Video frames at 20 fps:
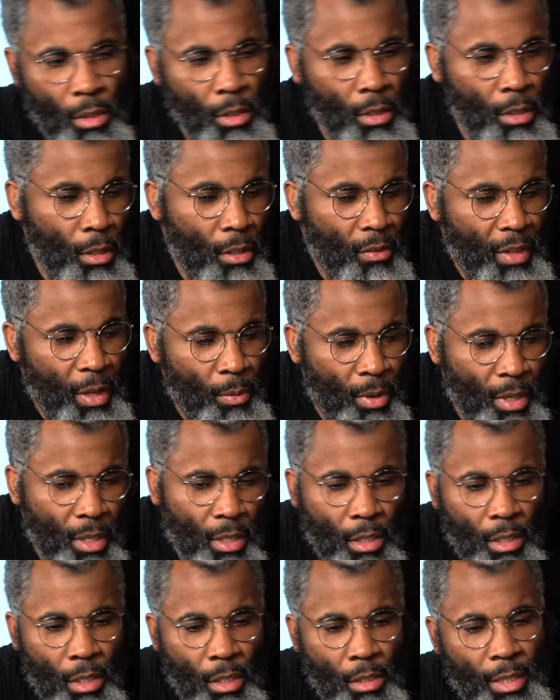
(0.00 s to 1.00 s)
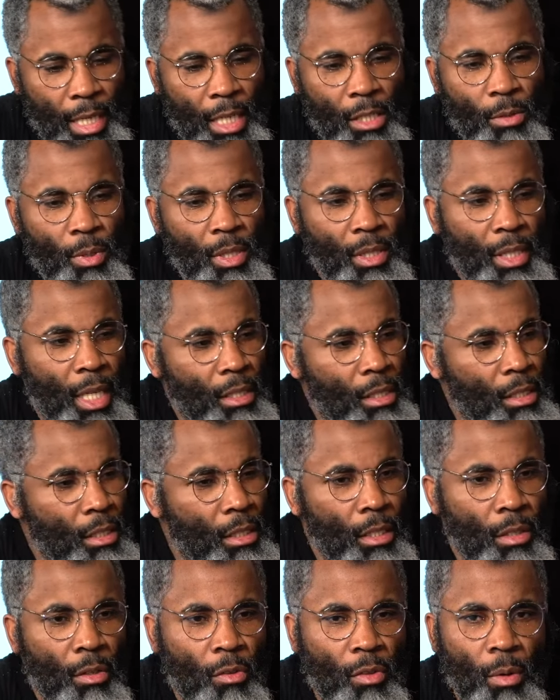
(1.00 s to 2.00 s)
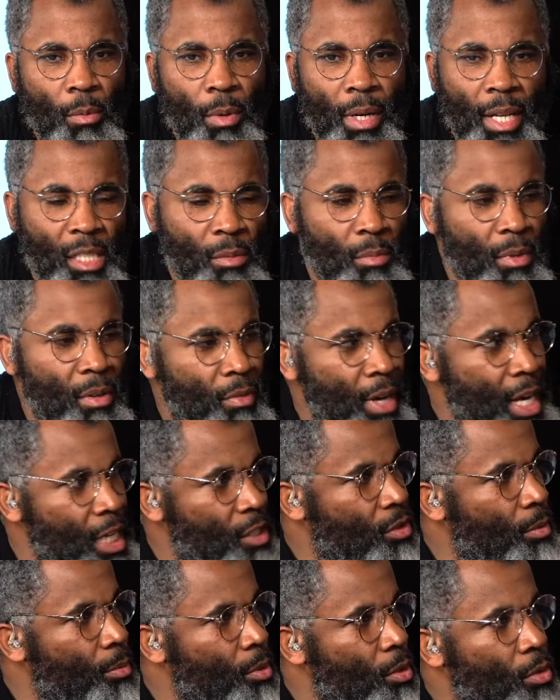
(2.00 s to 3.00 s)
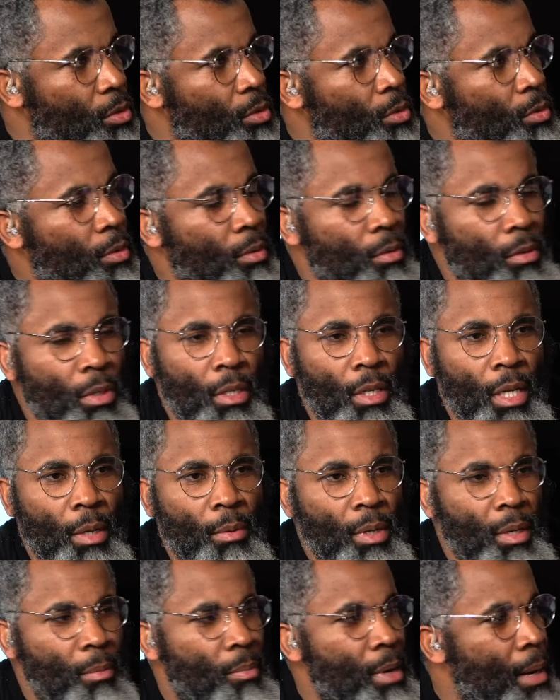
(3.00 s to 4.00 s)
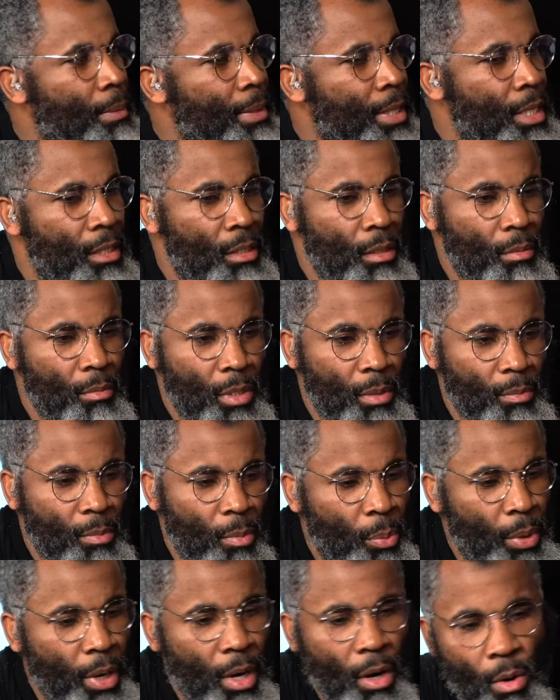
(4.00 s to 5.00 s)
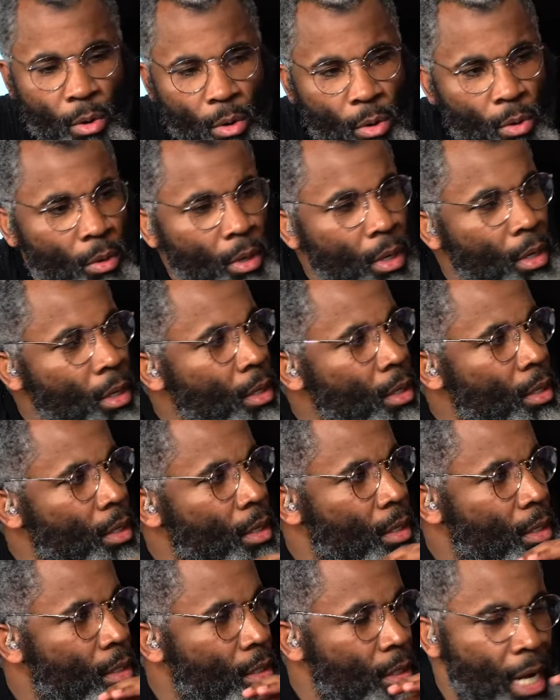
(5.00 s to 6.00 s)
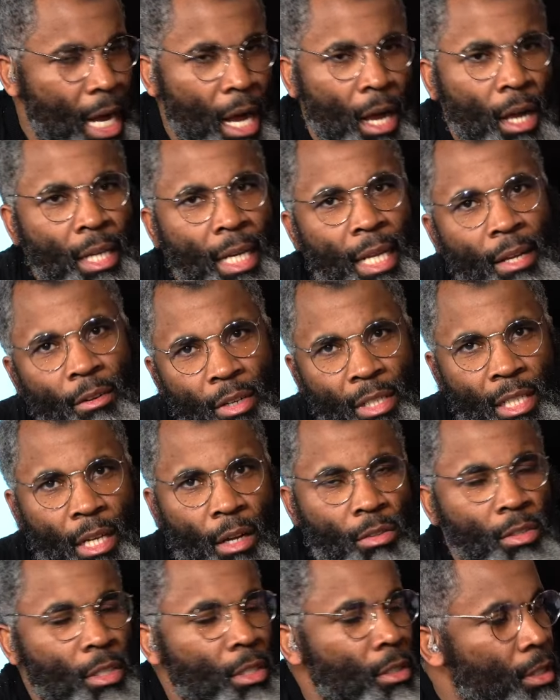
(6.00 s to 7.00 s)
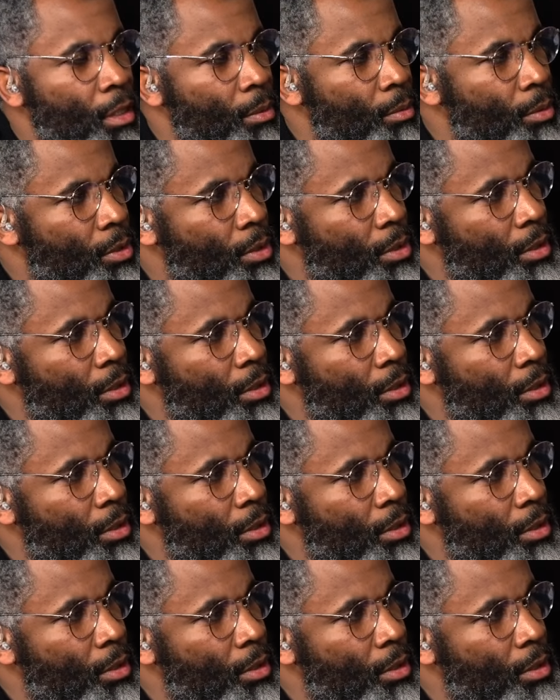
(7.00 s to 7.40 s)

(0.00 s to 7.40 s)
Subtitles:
if they want to schedule a session, or if they want to get some advice from you, or they want to probably get some apparel, how can they reach out to you and get what you?